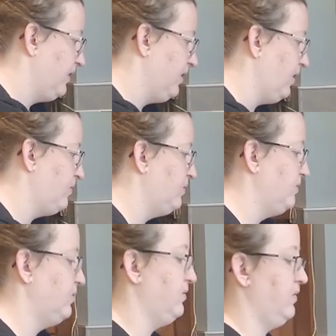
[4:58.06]
Good.
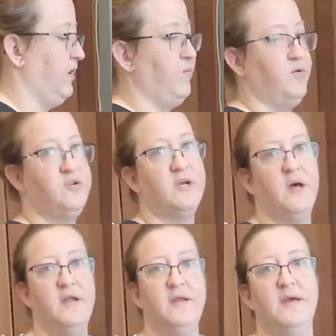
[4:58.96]
And we'll check
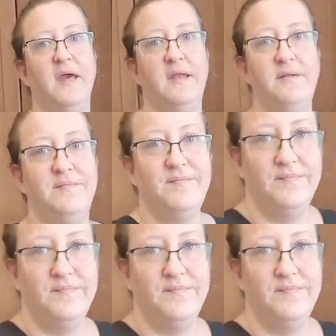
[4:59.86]
on it again.